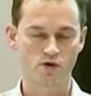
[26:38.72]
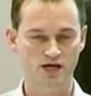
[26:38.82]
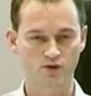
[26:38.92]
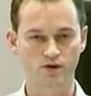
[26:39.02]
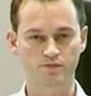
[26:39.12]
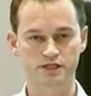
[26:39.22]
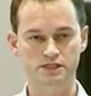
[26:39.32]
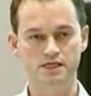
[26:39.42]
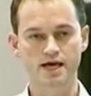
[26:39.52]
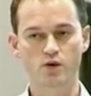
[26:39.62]
chronic
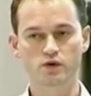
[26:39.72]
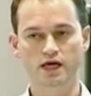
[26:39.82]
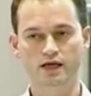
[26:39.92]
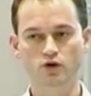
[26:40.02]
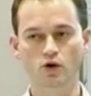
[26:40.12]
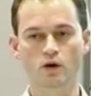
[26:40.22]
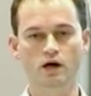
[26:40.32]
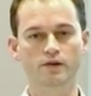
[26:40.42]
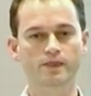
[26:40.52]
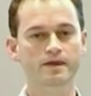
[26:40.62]
whiplash, and we can go
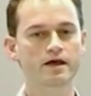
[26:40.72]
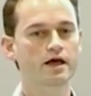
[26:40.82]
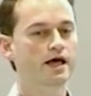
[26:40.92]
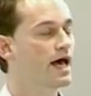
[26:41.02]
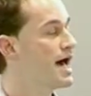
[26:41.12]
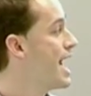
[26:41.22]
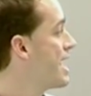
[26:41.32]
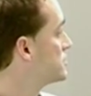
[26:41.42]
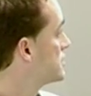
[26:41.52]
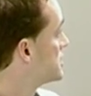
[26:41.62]
on.
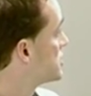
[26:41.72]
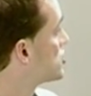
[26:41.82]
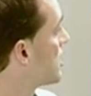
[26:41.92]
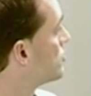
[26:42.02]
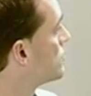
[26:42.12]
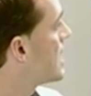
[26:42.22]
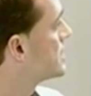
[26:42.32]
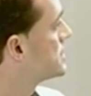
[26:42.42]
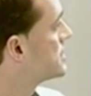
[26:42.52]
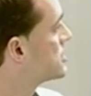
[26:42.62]
And this is
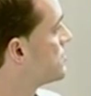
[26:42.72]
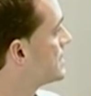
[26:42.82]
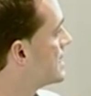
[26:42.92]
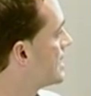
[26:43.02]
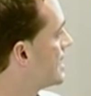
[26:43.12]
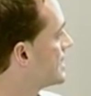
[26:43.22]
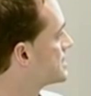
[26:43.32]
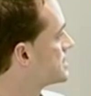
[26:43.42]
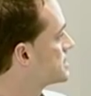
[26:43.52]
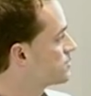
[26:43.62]
summarized in this
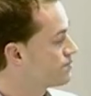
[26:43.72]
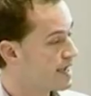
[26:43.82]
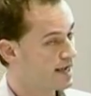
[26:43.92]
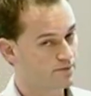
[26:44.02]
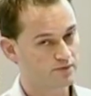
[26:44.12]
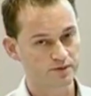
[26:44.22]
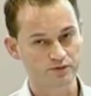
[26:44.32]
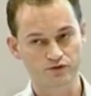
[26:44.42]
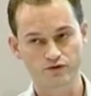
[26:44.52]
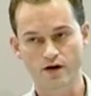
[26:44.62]
meta-analysis by
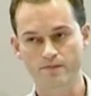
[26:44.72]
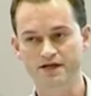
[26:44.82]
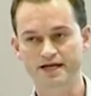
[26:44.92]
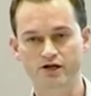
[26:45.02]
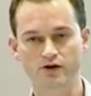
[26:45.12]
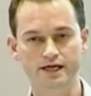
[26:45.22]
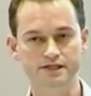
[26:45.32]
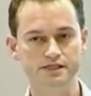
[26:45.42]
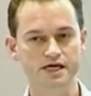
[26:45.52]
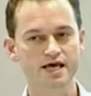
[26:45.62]
people from the
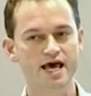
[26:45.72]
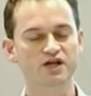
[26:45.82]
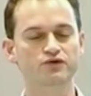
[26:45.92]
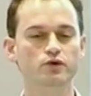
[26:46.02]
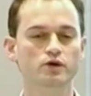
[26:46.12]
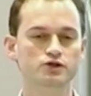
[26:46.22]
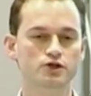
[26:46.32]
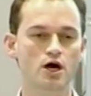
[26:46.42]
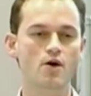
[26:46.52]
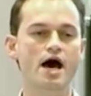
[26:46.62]
Netherlands. And if you want to
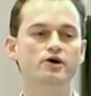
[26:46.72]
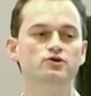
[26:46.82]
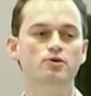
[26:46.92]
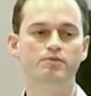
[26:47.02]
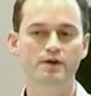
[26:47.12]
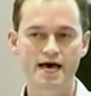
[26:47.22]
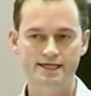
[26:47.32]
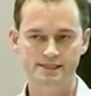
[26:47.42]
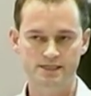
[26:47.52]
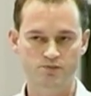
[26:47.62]
know how to apply
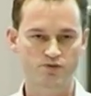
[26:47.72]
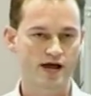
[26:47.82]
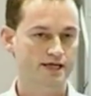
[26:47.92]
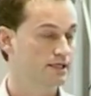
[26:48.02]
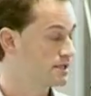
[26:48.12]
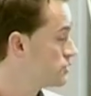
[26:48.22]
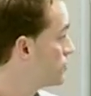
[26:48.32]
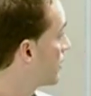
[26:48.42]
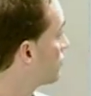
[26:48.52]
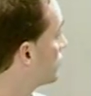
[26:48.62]
this in practice, you
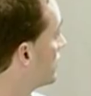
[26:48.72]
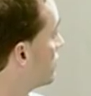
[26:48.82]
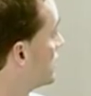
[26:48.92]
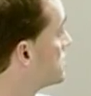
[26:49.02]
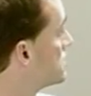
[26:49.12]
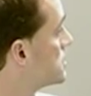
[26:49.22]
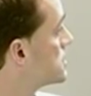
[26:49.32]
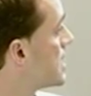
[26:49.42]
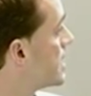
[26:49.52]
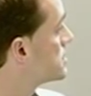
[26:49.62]
can read this
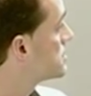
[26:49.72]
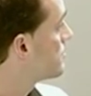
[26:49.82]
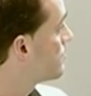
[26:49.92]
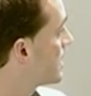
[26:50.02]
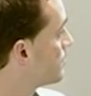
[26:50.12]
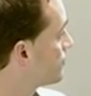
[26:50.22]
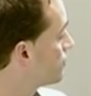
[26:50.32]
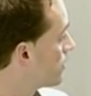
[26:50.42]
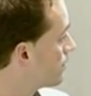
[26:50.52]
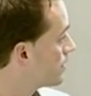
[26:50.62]
nice paper
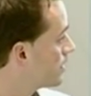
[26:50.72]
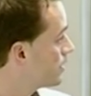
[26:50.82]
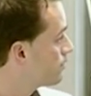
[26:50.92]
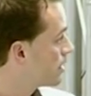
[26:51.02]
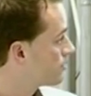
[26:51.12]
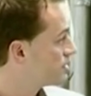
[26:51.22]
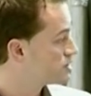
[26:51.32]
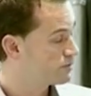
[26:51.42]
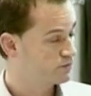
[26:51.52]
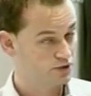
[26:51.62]
from Mark
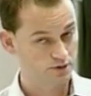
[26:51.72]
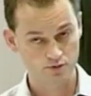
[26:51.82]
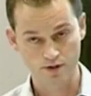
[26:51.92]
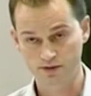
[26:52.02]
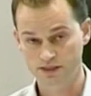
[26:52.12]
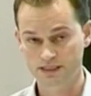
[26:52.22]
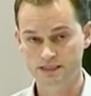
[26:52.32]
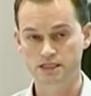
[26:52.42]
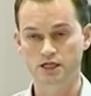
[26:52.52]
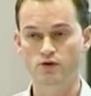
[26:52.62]
Bishop, which was published
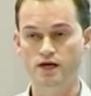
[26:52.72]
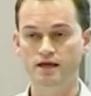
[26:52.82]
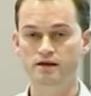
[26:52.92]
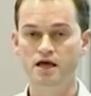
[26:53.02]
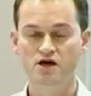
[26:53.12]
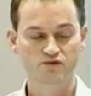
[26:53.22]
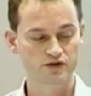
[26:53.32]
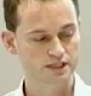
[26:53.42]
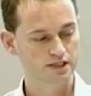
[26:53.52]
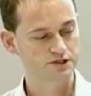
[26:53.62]
this year in
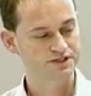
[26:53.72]
Physical